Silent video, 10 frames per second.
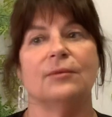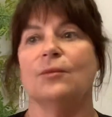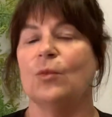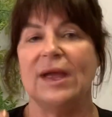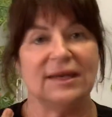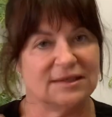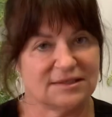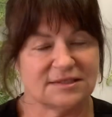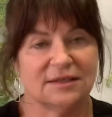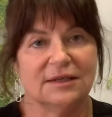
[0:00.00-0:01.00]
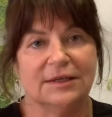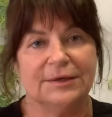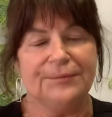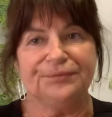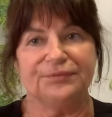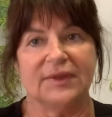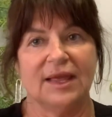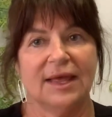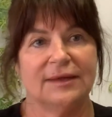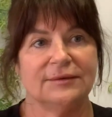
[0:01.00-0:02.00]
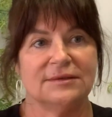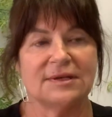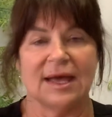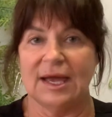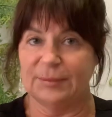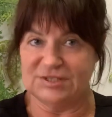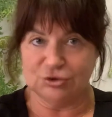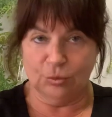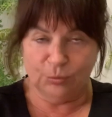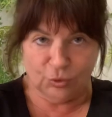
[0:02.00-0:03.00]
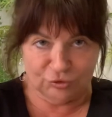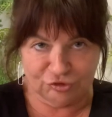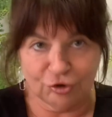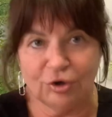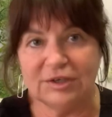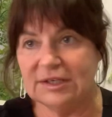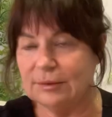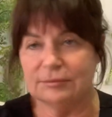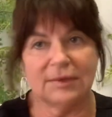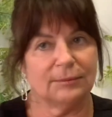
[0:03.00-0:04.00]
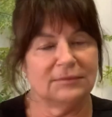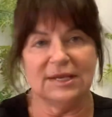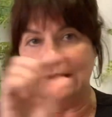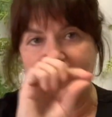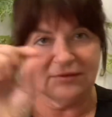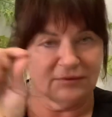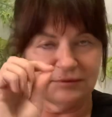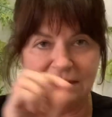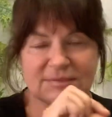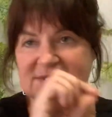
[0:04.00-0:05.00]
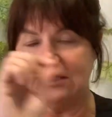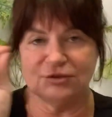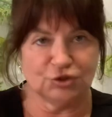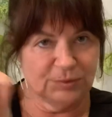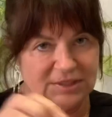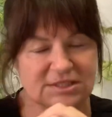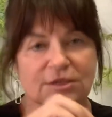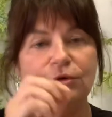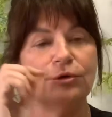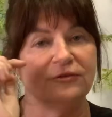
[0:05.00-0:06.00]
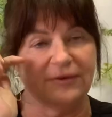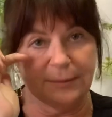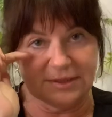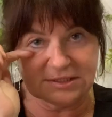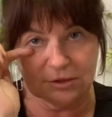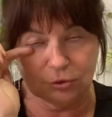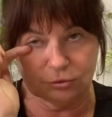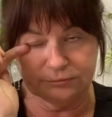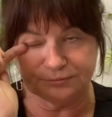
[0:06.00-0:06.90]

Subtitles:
went. And I had my stopwatch on, and I'm saying 2 minutes to go, 5 minutes to go.